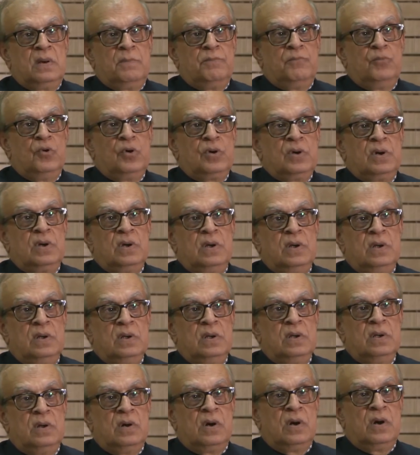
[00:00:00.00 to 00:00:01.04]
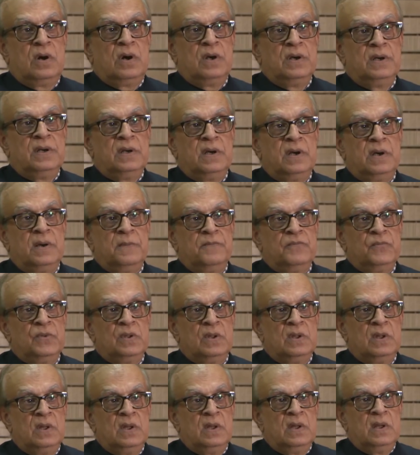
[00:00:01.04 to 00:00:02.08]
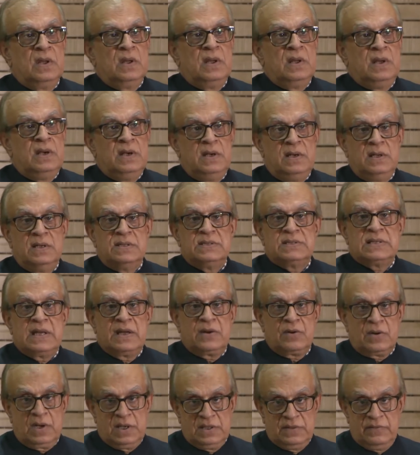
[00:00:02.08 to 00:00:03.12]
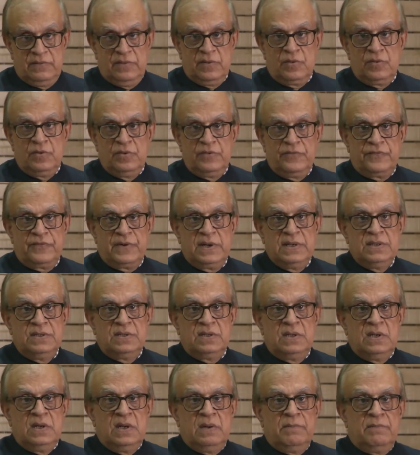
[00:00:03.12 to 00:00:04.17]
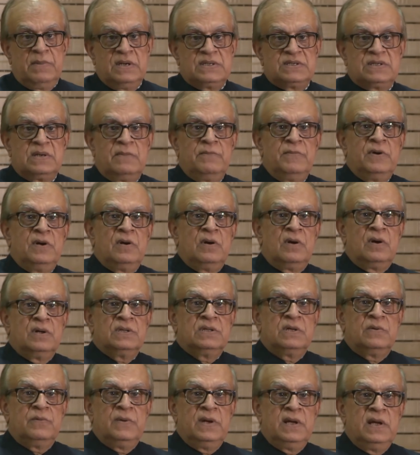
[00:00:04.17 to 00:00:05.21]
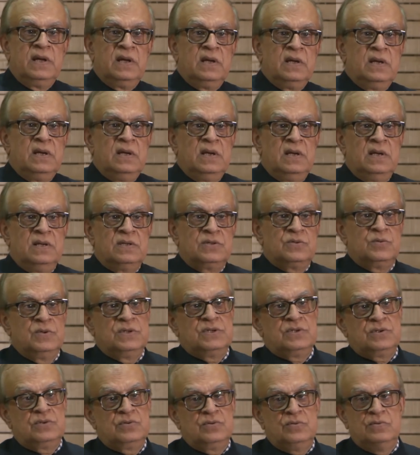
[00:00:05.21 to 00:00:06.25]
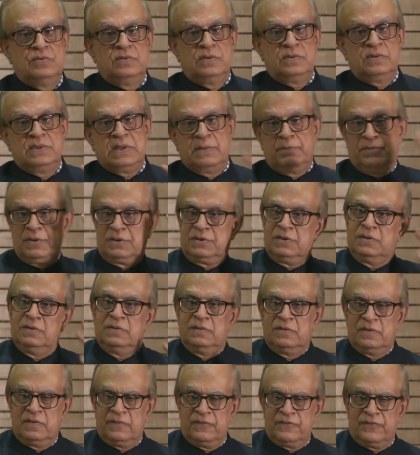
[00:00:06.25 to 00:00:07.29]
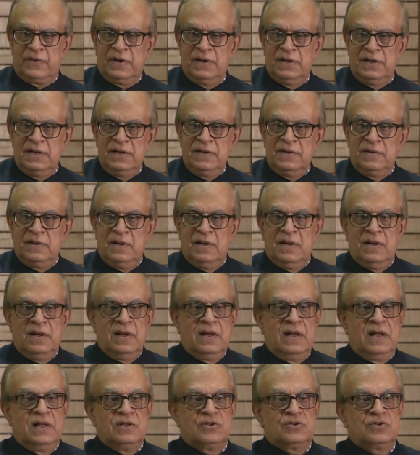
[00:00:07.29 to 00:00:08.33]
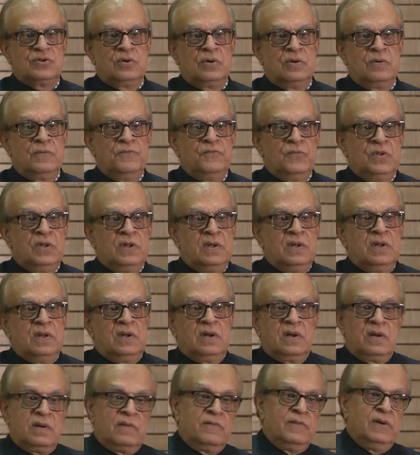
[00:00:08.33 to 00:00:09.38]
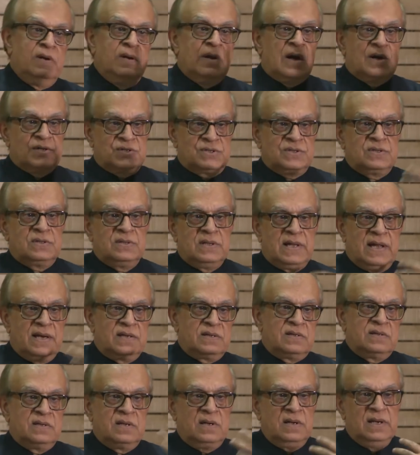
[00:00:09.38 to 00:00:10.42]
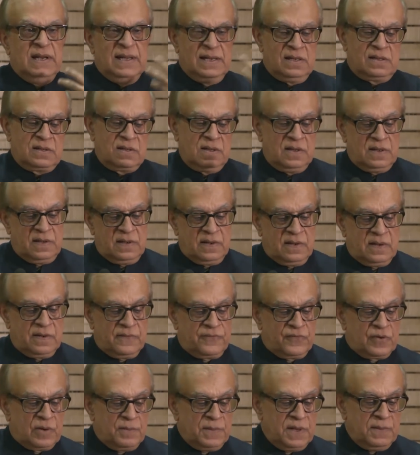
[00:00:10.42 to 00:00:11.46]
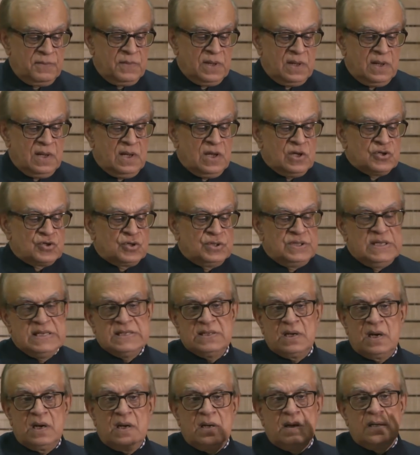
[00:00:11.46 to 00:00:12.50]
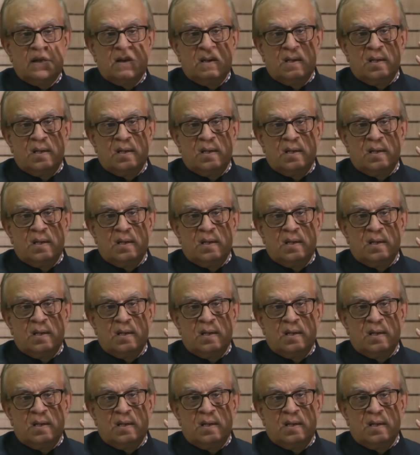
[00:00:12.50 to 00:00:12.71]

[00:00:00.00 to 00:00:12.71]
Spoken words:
book on Indian psychology we were going to fund, but somewhere along the way he switched to Templeton funding, and so we lost that link from him. So these are